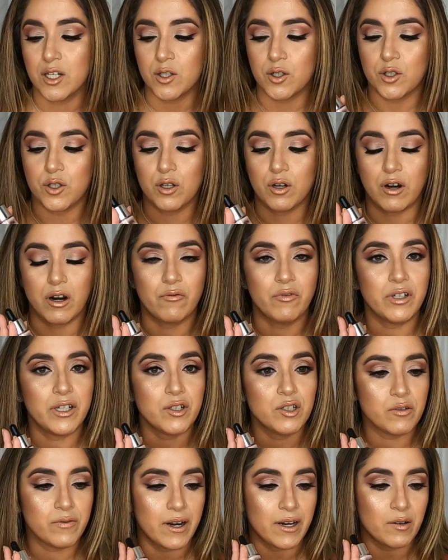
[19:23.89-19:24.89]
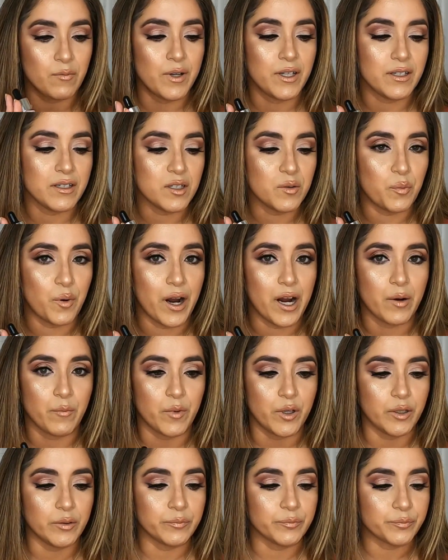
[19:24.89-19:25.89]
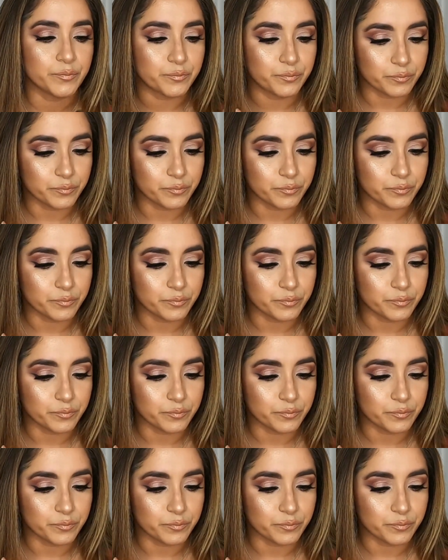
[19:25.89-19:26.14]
So I really do recommend this primer.